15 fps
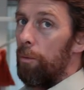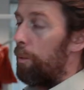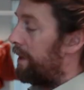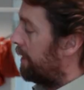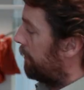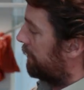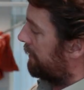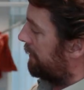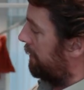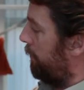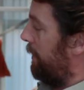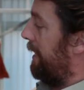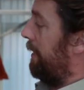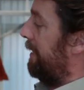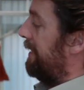we don't,
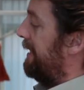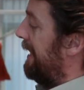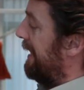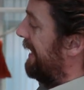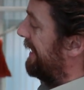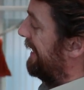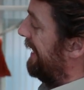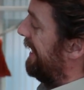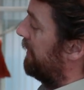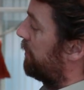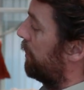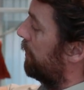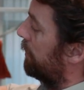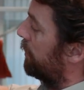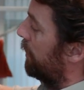we can see there's the
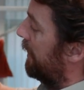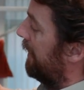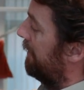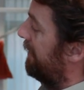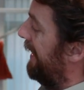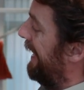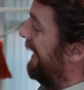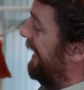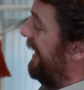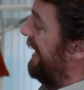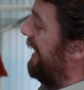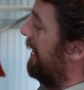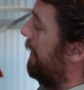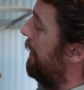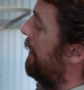internal jugular vein
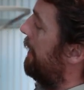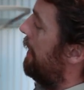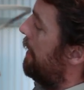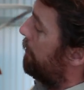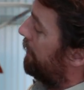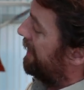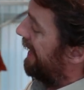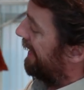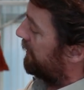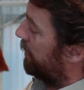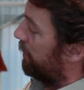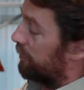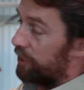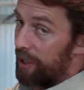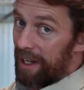here, but the
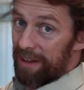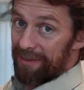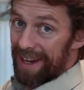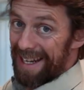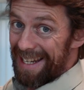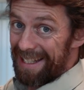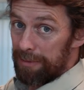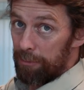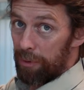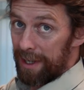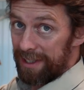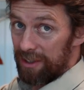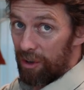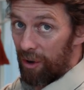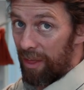external jugular vein isn't
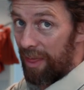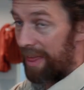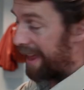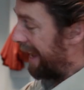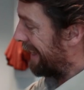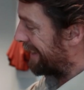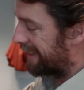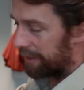present on that